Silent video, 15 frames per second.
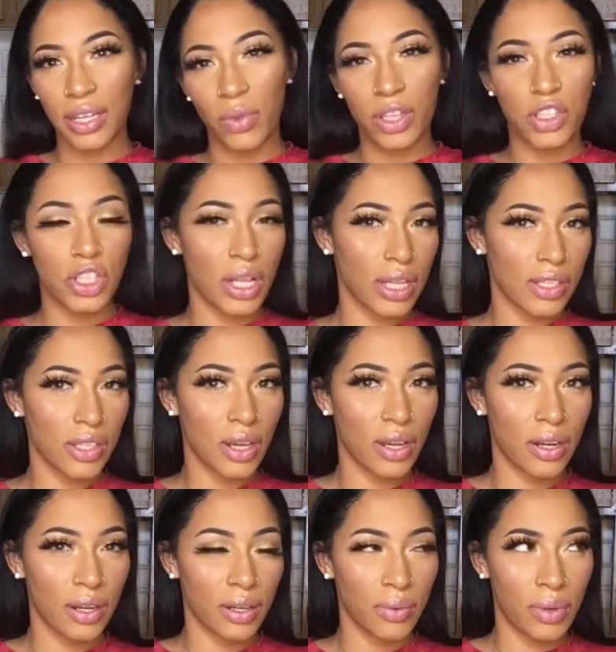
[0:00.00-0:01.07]
with Shelly's
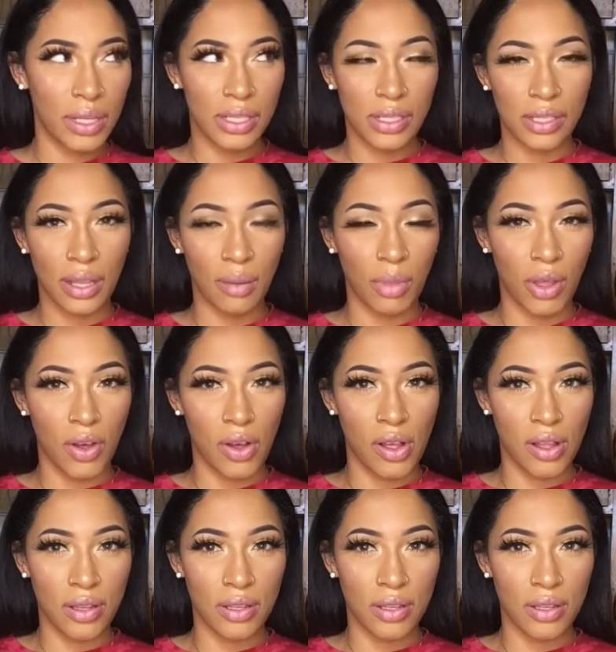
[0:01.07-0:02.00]
daughter. What is this gonna be called?